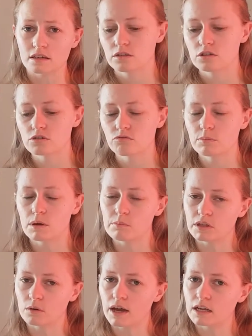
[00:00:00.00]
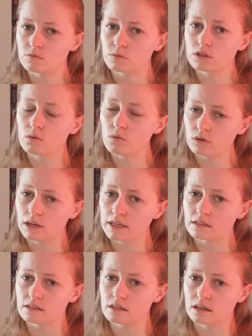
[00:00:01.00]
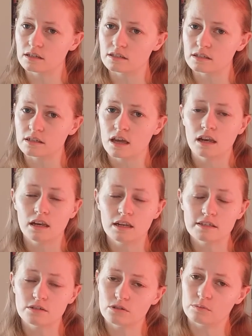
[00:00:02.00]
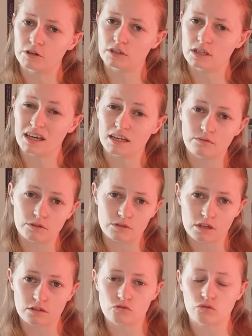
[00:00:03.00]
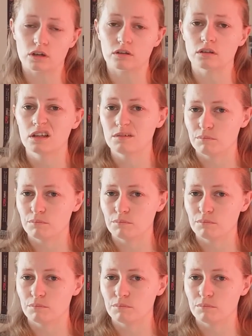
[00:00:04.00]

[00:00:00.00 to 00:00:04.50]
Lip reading: Just remember though, as with all exercises, listen to your body, and if you start to struggle,